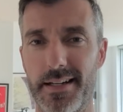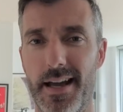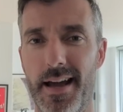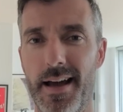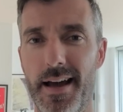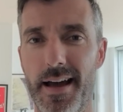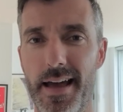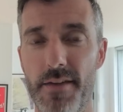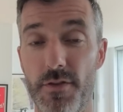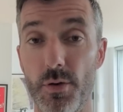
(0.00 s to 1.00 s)

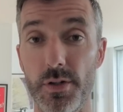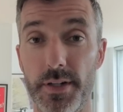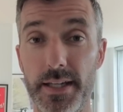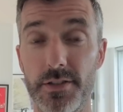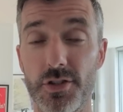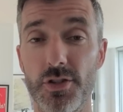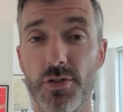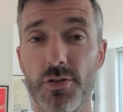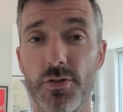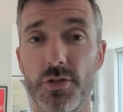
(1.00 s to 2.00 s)
If you're looking
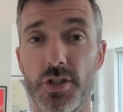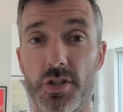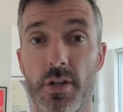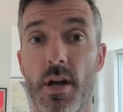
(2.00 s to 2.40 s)
to just